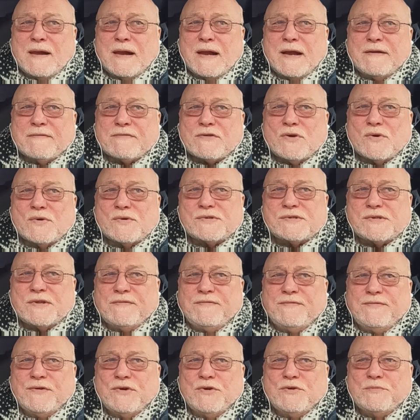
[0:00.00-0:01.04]
And of course,
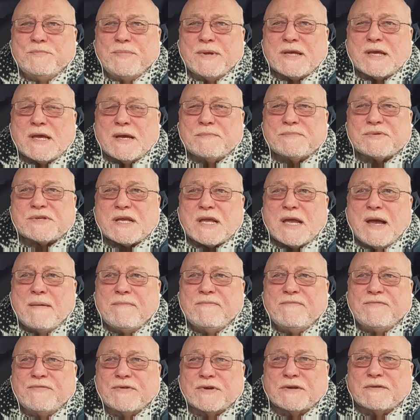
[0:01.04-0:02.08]
the food becomes
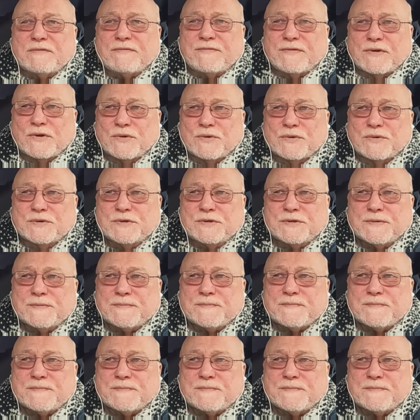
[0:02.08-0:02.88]
comfort food.